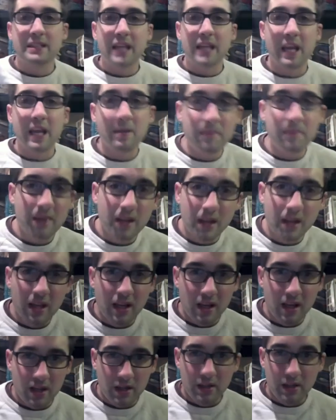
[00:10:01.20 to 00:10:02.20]
game,
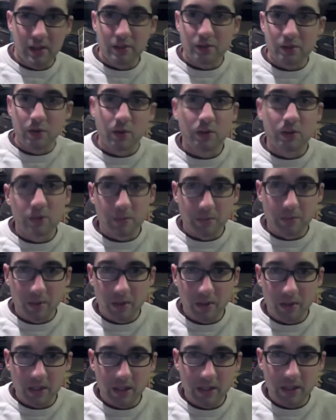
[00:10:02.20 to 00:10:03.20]
the controls are
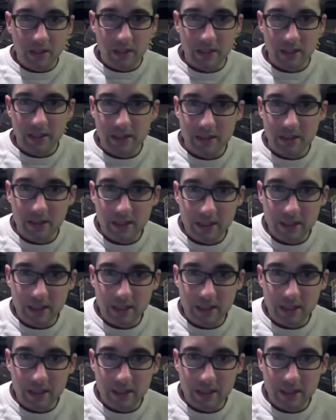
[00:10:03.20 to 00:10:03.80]
broken. This is